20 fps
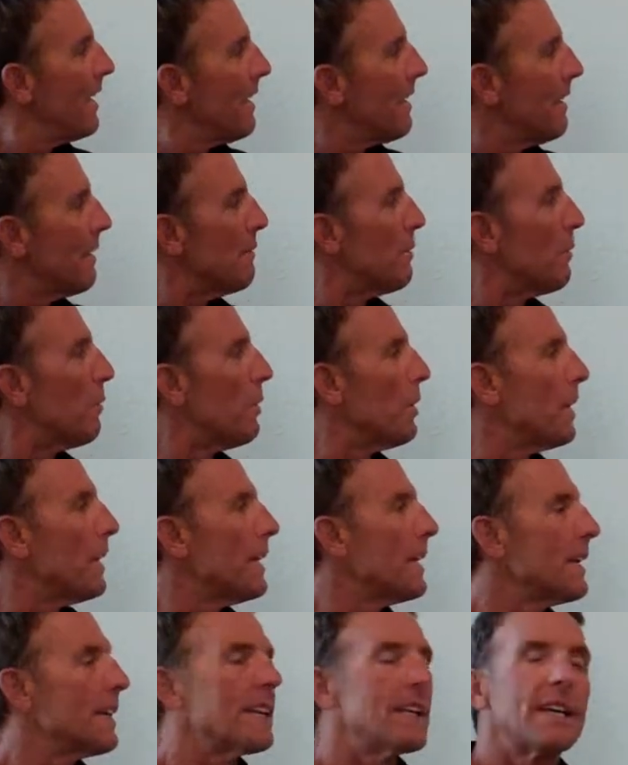Number
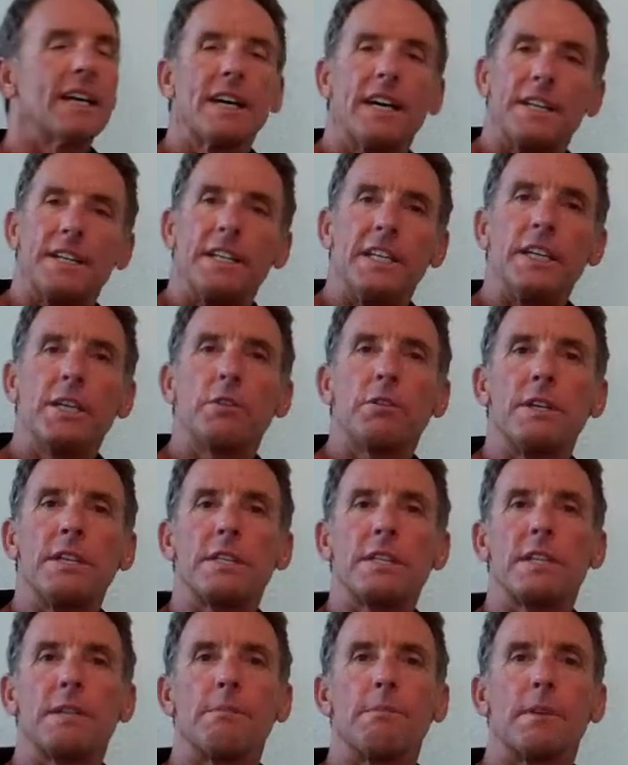1, a
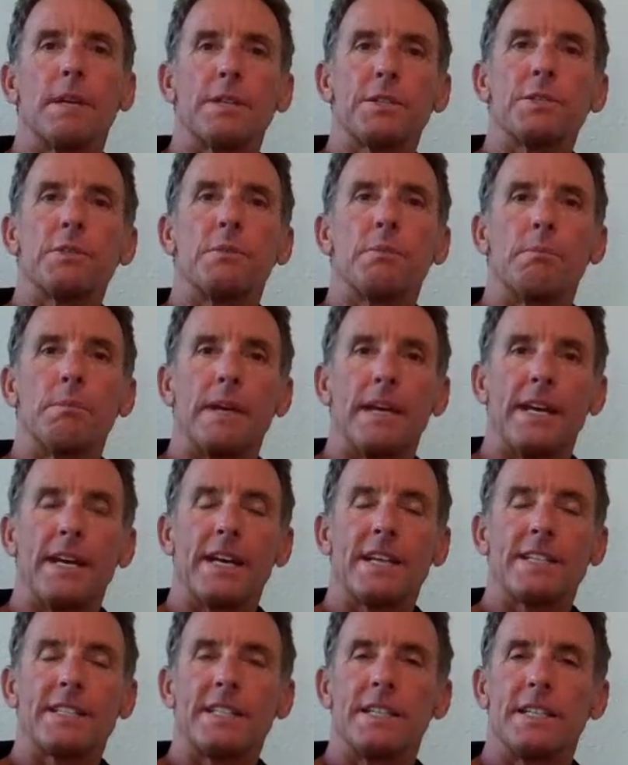decrease in muscle
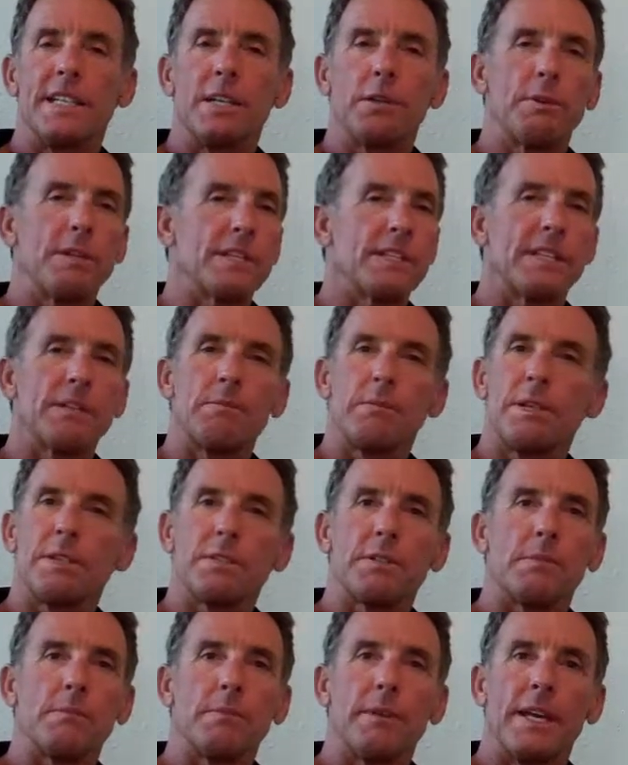mass. A decrease in
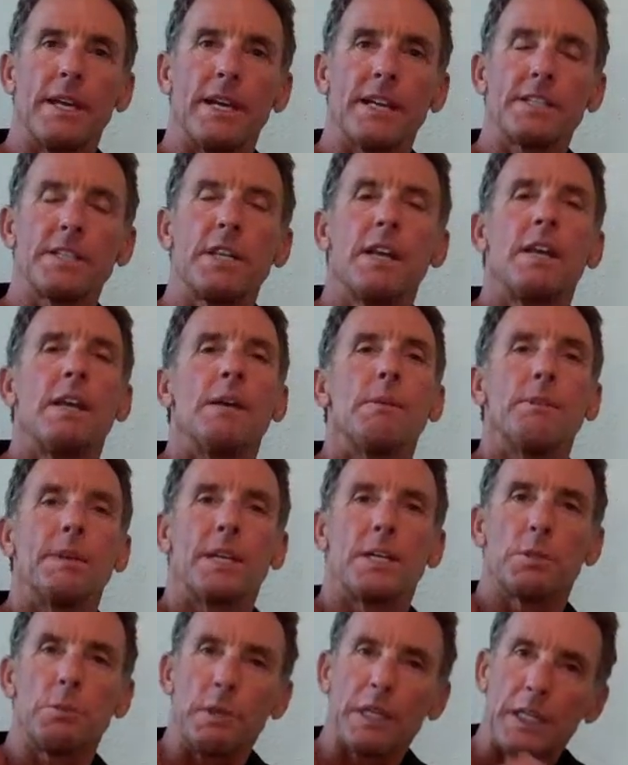muscle mass.
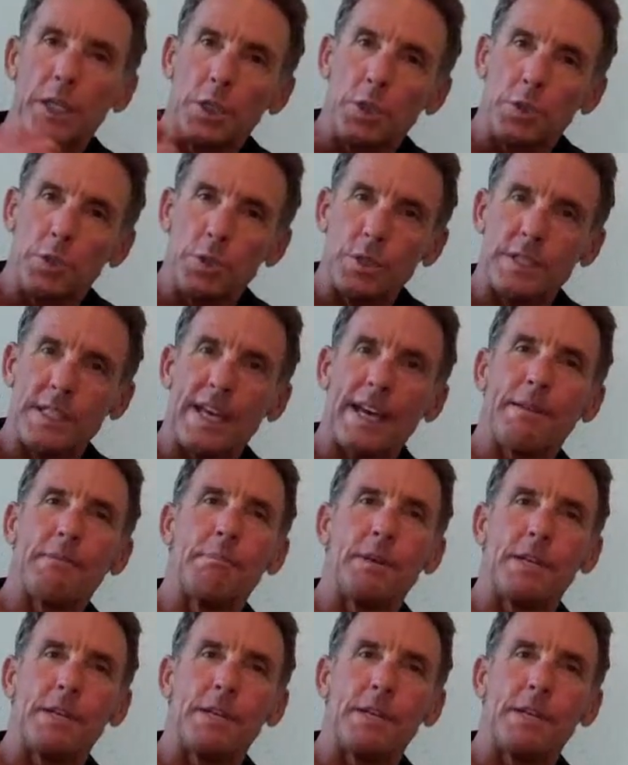Because we lose that